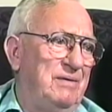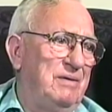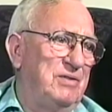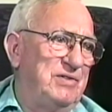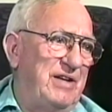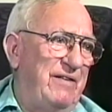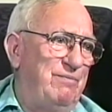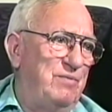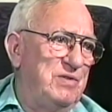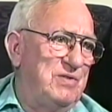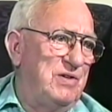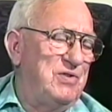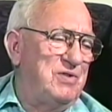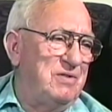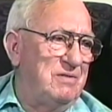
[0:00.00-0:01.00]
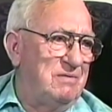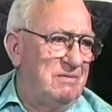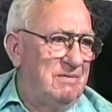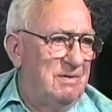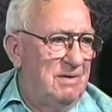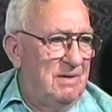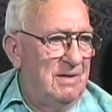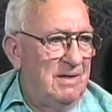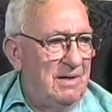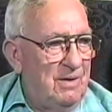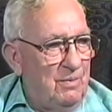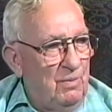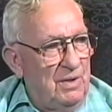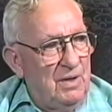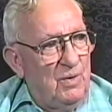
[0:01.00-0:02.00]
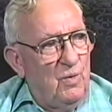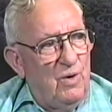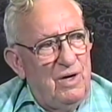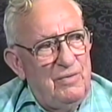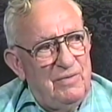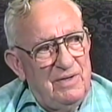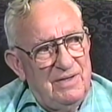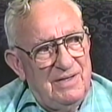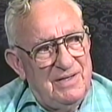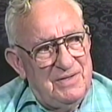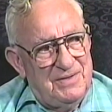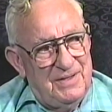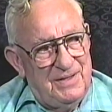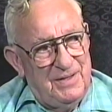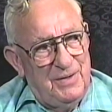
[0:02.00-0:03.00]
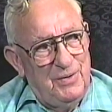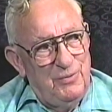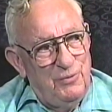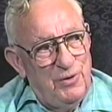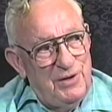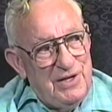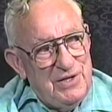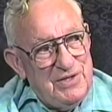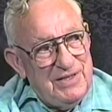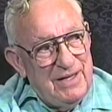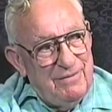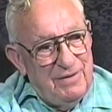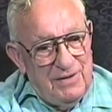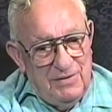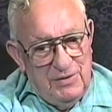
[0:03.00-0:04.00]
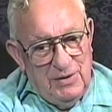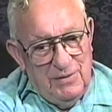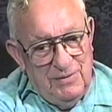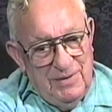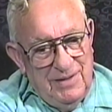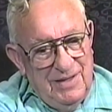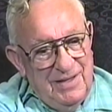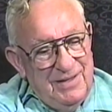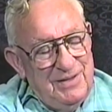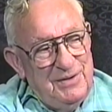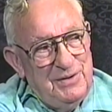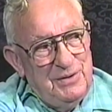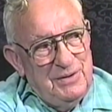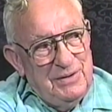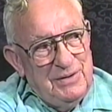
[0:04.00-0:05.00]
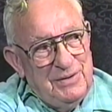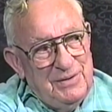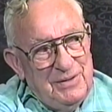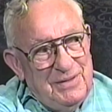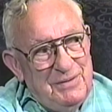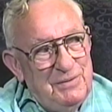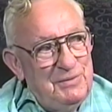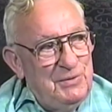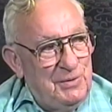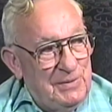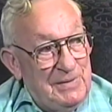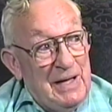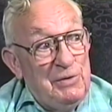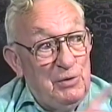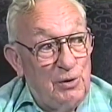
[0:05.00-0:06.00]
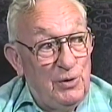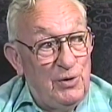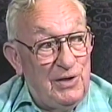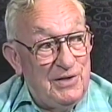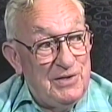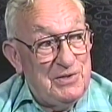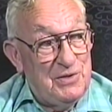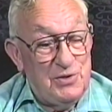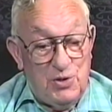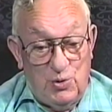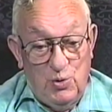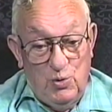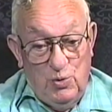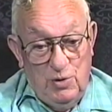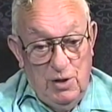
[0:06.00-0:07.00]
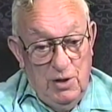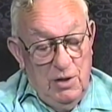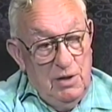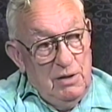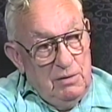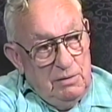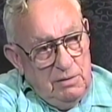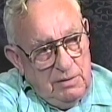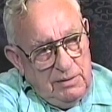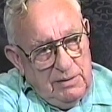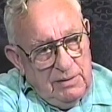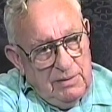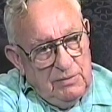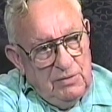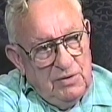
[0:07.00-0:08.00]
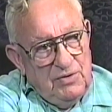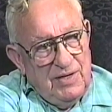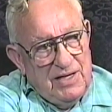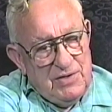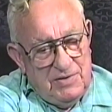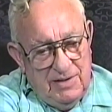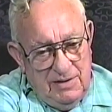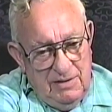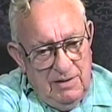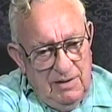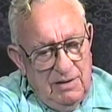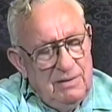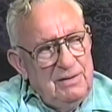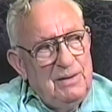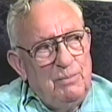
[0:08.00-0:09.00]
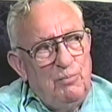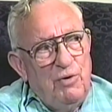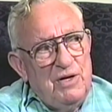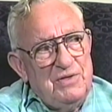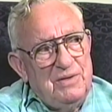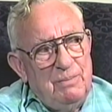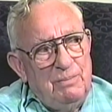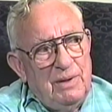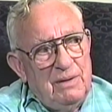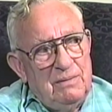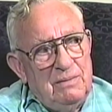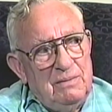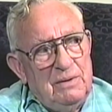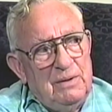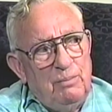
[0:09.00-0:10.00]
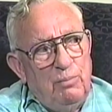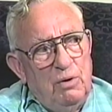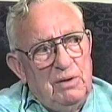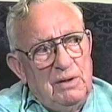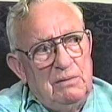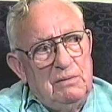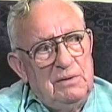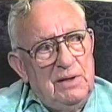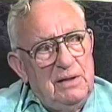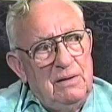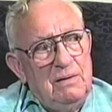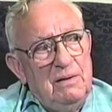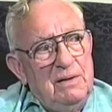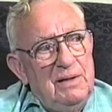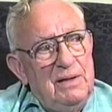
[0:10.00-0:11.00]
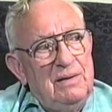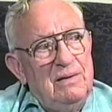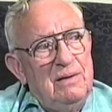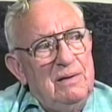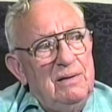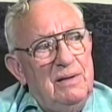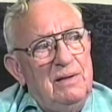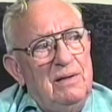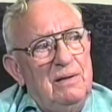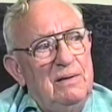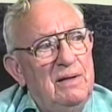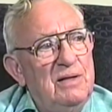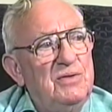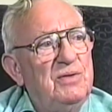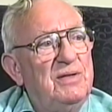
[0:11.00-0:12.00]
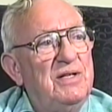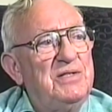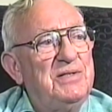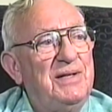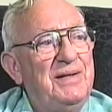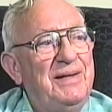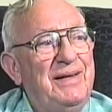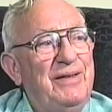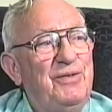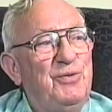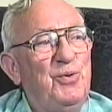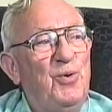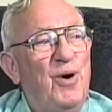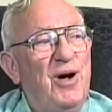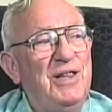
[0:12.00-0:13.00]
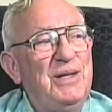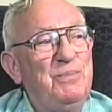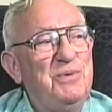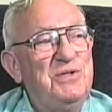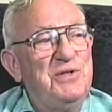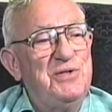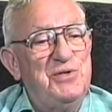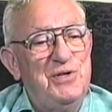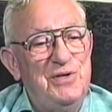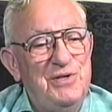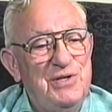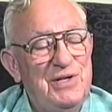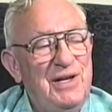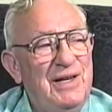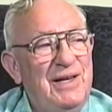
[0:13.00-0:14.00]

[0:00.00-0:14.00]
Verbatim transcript: the safe position? Well, the quadrant is the release lever. You, you, you, and you learn this in school, to test it, you press the button, you pull it, click, click, click, click, so you're sending it through all the positions,